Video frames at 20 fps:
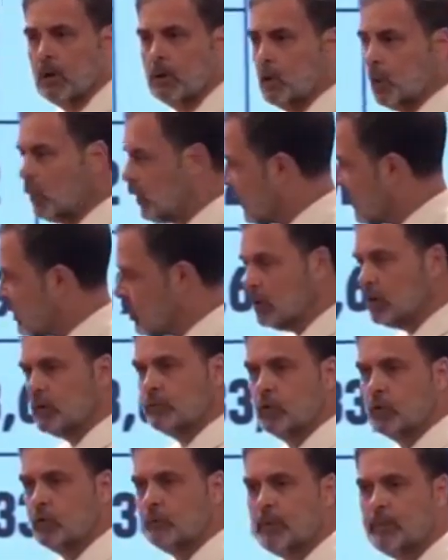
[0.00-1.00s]
No record of
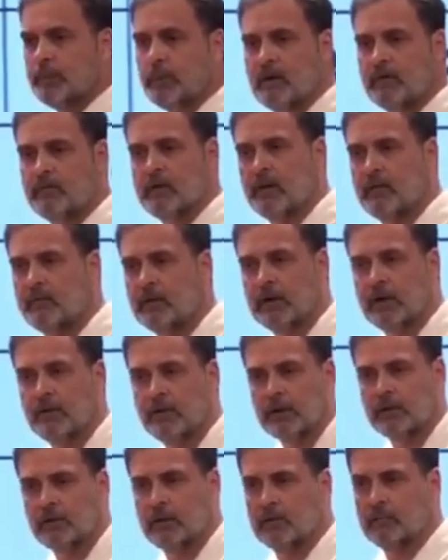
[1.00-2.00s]
those people ever having
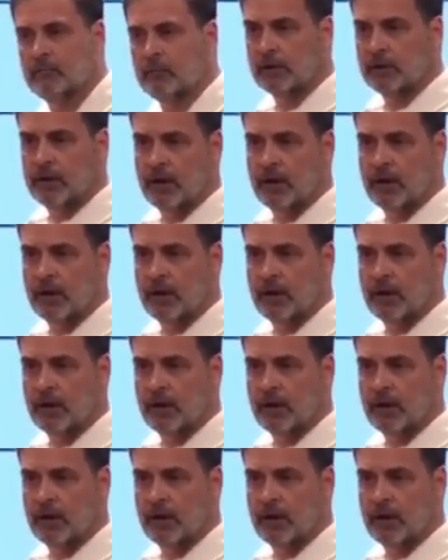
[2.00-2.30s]
living